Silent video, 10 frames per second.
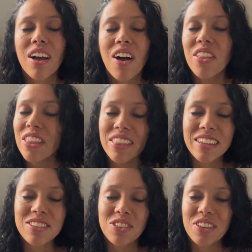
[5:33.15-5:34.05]
all the
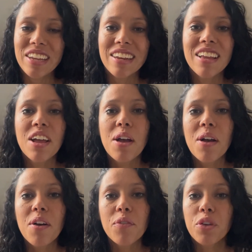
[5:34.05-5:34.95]
things you need
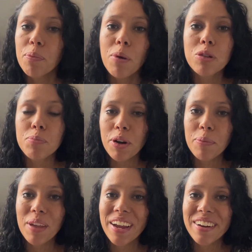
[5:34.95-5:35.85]
for your
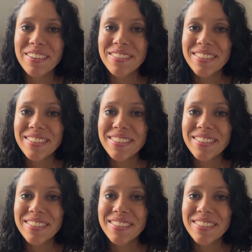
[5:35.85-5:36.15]
postpartum care.